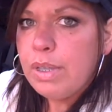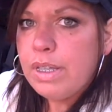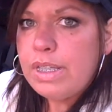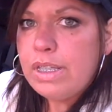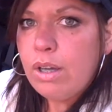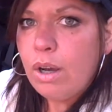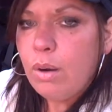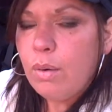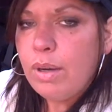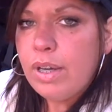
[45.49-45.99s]
as
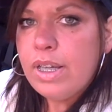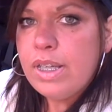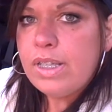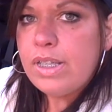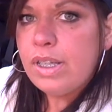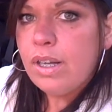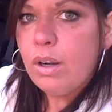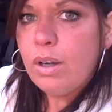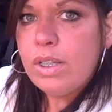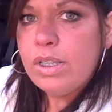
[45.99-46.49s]

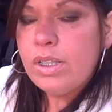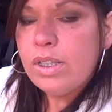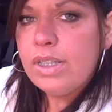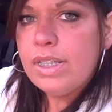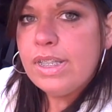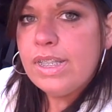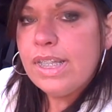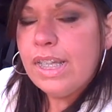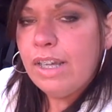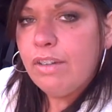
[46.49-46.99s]
always, and always good
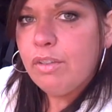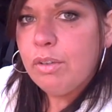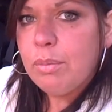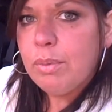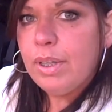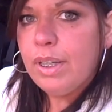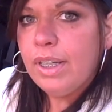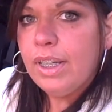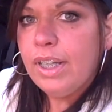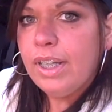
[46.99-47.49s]
to see
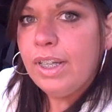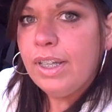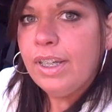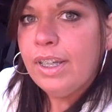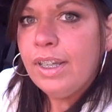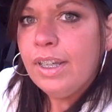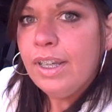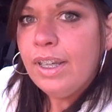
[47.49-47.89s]
everybody.